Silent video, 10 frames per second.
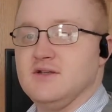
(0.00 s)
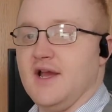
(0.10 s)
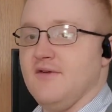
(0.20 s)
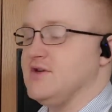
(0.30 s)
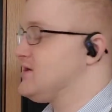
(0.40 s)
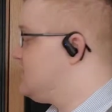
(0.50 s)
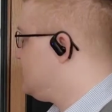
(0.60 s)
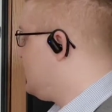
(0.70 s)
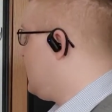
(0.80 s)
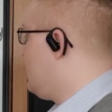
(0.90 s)
to give us
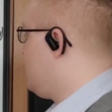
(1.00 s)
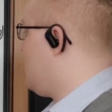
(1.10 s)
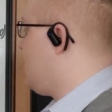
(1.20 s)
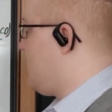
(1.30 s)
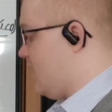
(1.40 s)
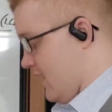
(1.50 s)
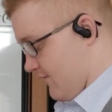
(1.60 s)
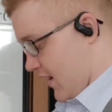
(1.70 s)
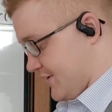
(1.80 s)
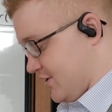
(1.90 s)
a
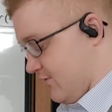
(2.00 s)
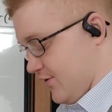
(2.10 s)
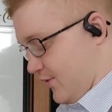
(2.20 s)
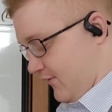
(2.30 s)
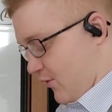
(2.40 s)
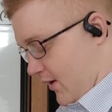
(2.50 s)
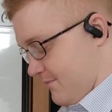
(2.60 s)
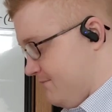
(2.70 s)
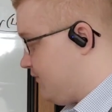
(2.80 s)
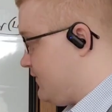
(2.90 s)
fraction over 24.
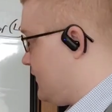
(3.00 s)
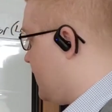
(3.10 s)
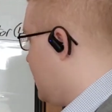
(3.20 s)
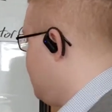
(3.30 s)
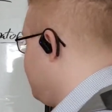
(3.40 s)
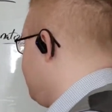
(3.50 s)
Okay?